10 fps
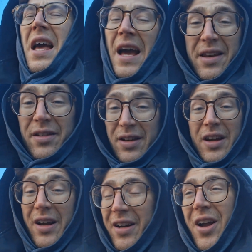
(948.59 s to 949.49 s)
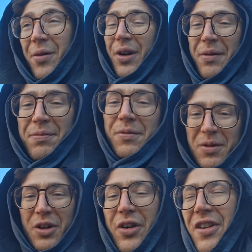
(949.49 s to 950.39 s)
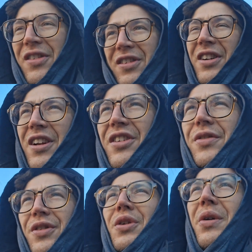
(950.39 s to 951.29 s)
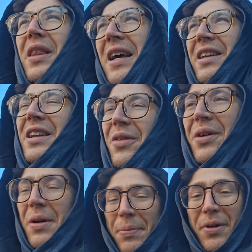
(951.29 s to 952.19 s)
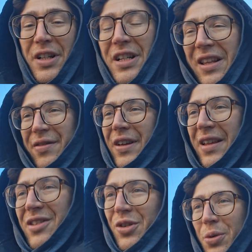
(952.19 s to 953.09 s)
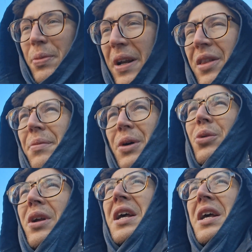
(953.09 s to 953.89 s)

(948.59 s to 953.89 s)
And I can't really criticise Lush for doing that. You know, I appreciate the fact they do break the mould.